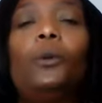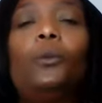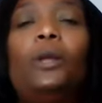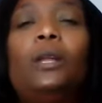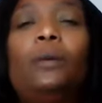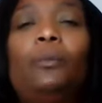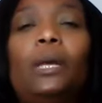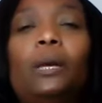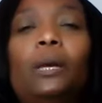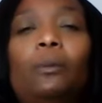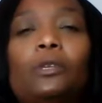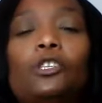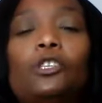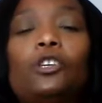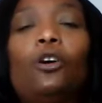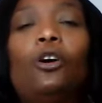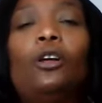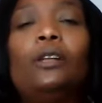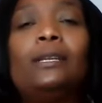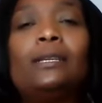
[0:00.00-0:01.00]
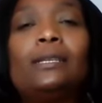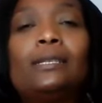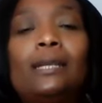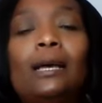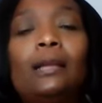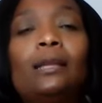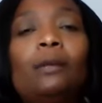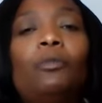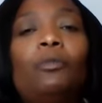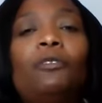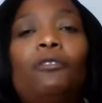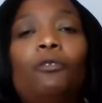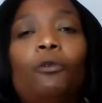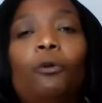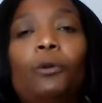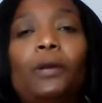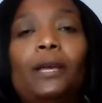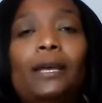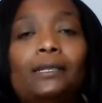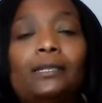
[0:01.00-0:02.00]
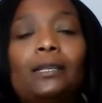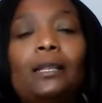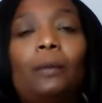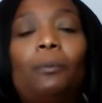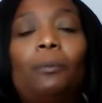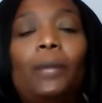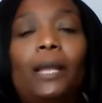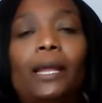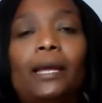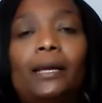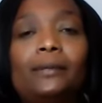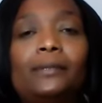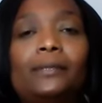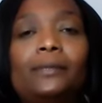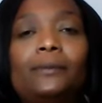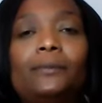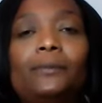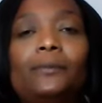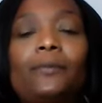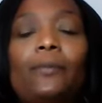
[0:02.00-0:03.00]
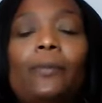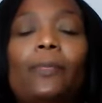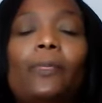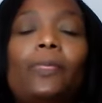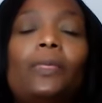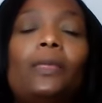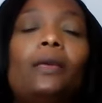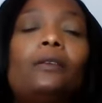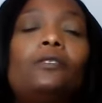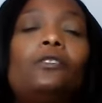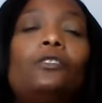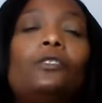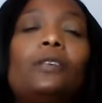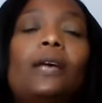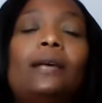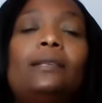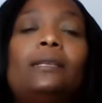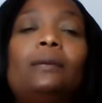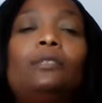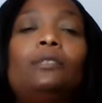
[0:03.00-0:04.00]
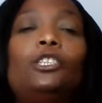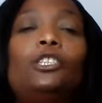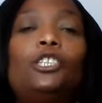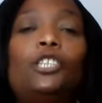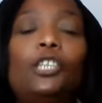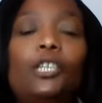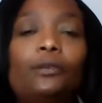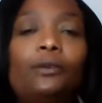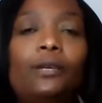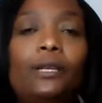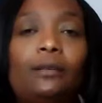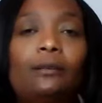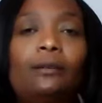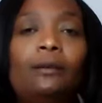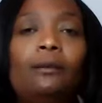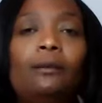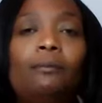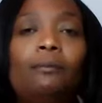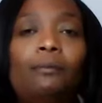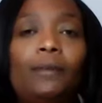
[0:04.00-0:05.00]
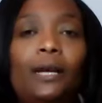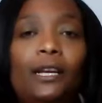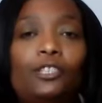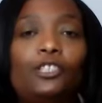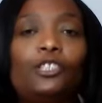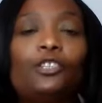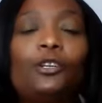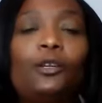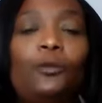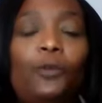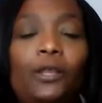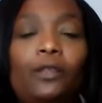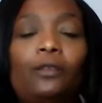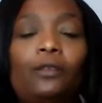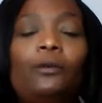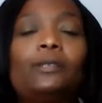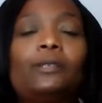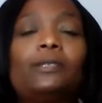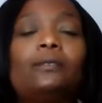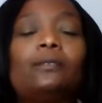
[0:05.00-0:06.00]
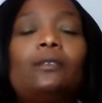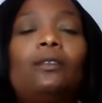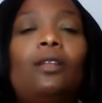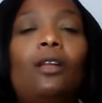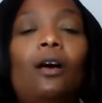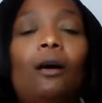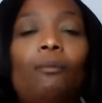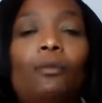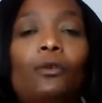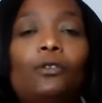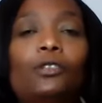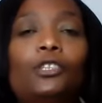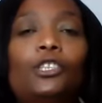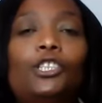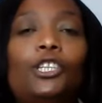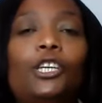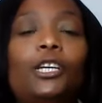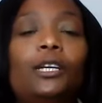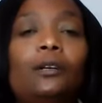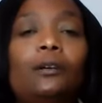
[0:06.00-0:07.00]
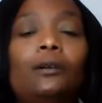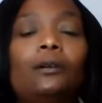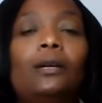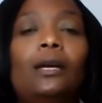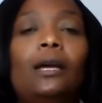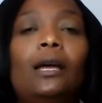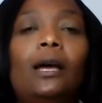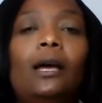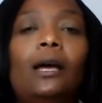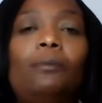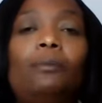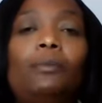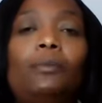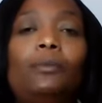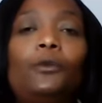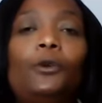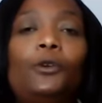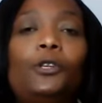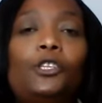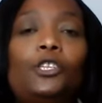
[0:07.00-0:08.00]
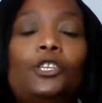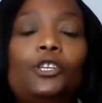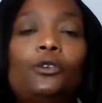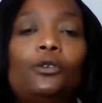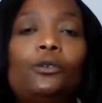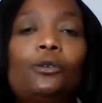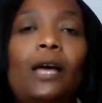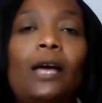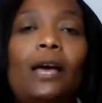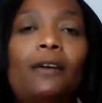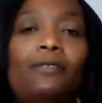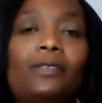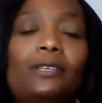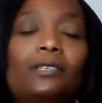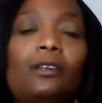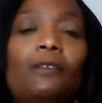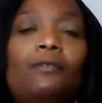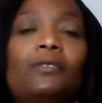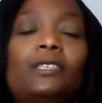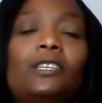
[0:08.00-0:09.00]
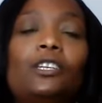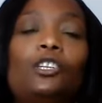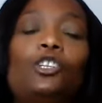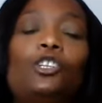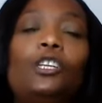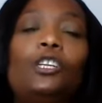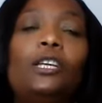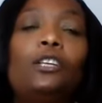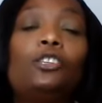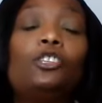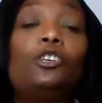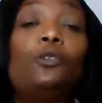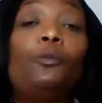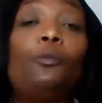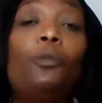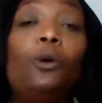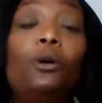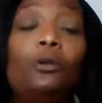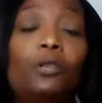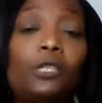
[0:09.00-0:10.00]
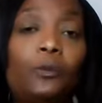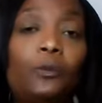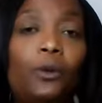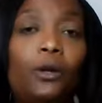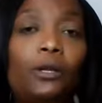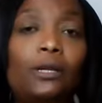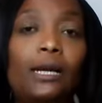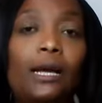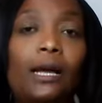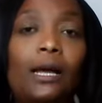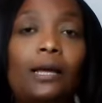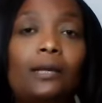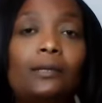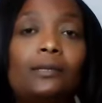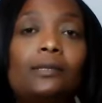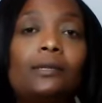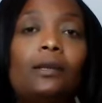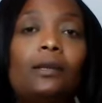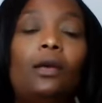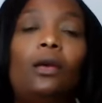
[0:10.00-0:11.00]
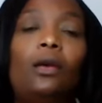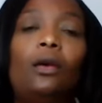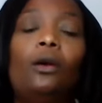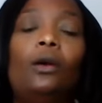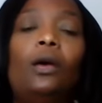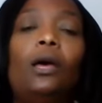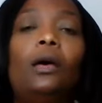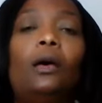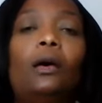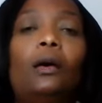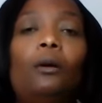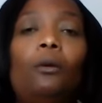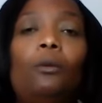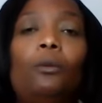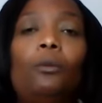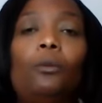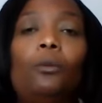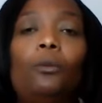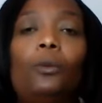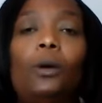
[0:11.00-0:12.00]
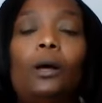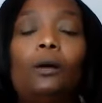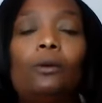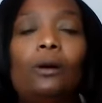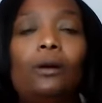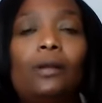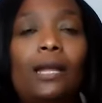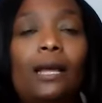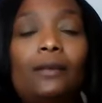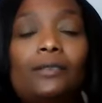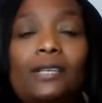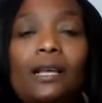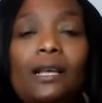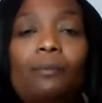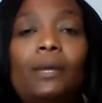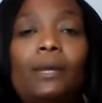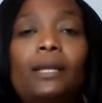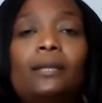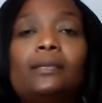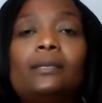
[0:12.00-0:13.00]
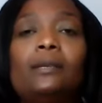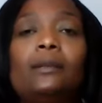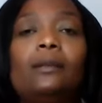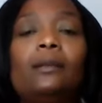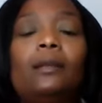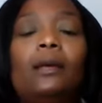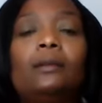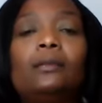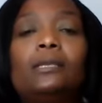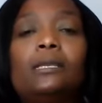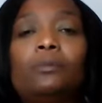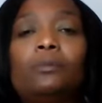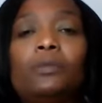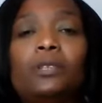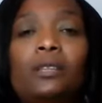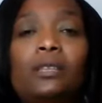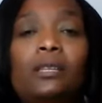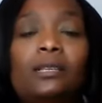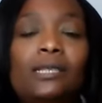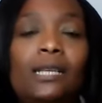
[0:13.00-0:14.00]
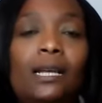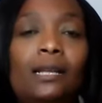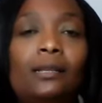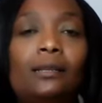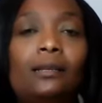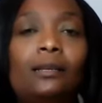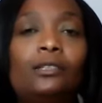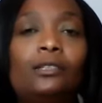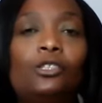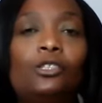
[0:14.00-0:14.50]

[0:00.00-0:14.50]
We want to be able to understand it before we get to that place. So as I'm sharing my journey with you, there's a lot more to share. I'm going to have this conversation in tomorrow's podcast around lifestyle medicine and some of the things that